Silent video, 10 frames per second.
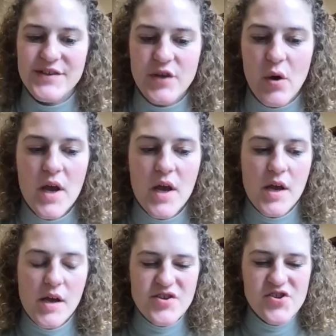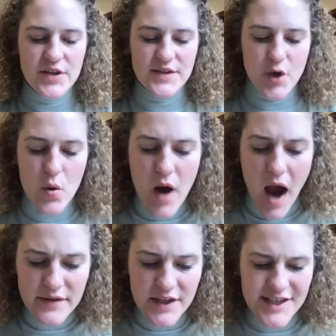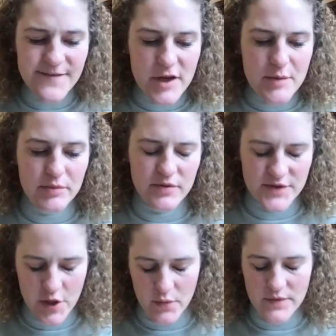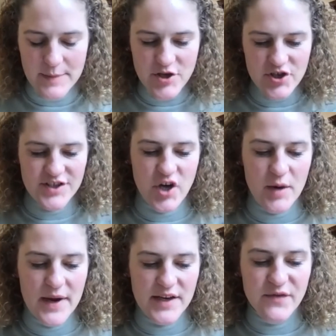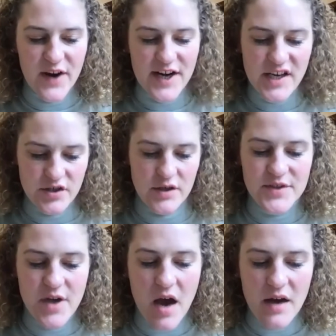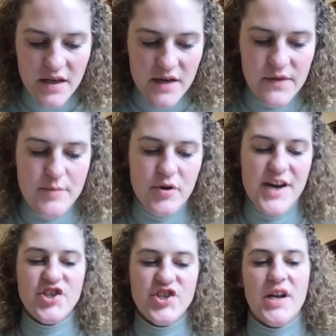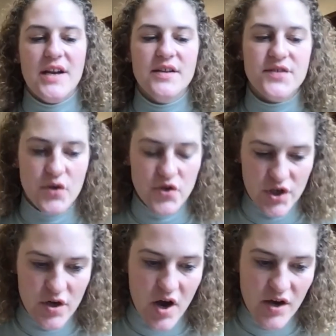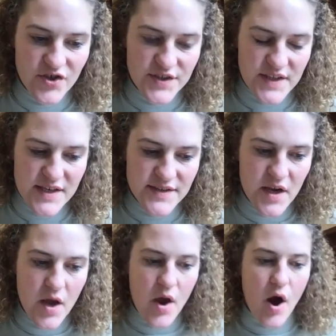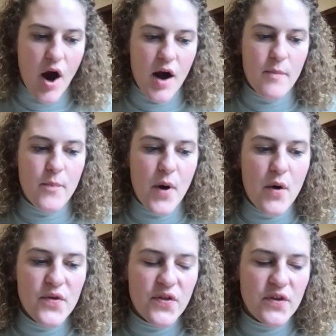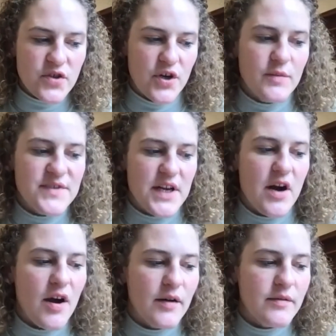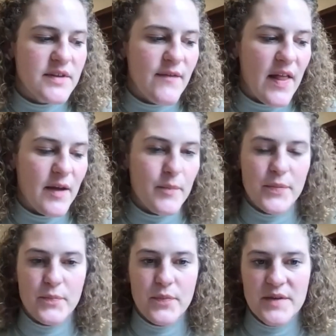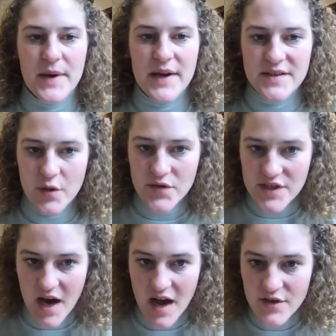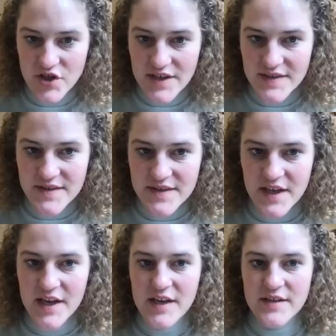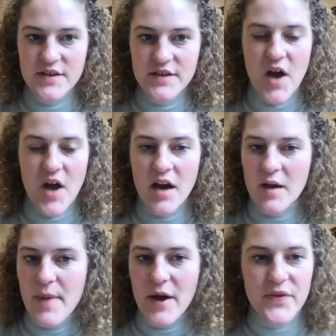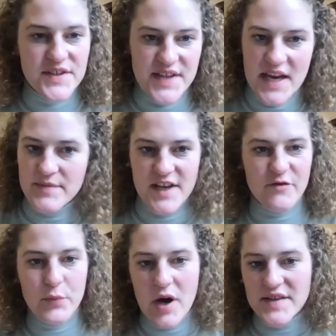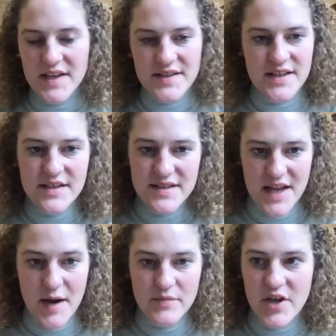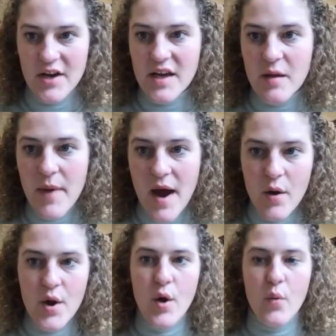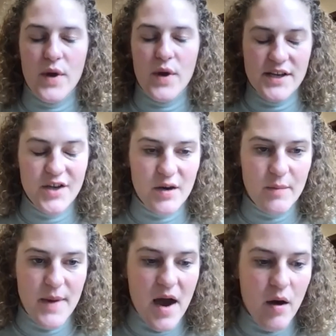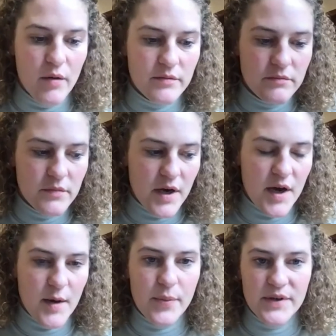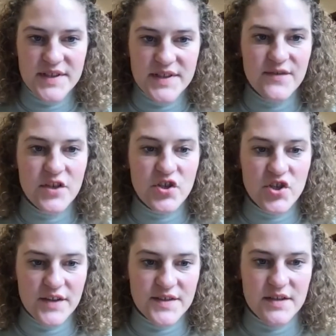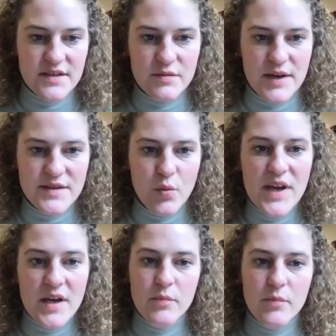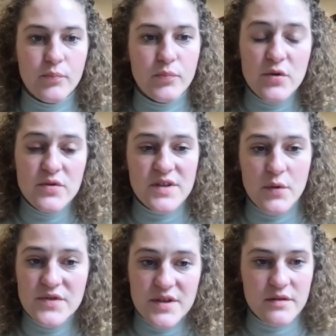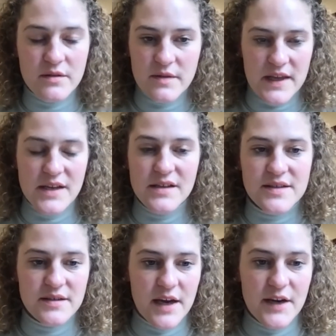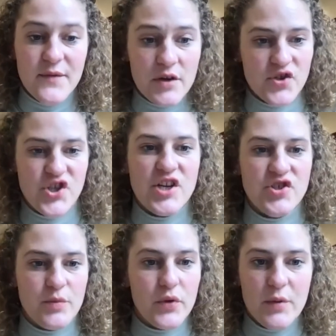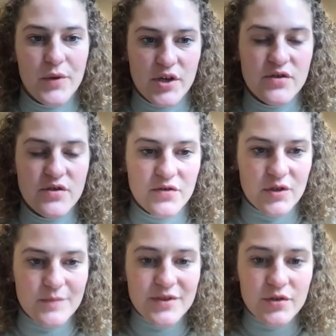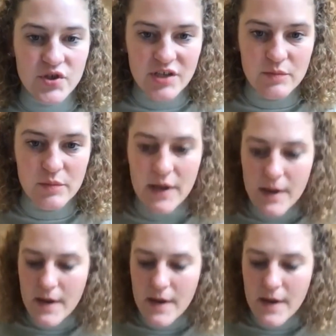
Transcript: So let me just start by defining terms. Cognitive liberation and insurgent consciousness are both terms that are developed by sociologists to talk about the same set of processes that I'm talking about when I talk about perceived injustice, right? So we could use those things kind of interchangeably. We could use those terms interchangeably.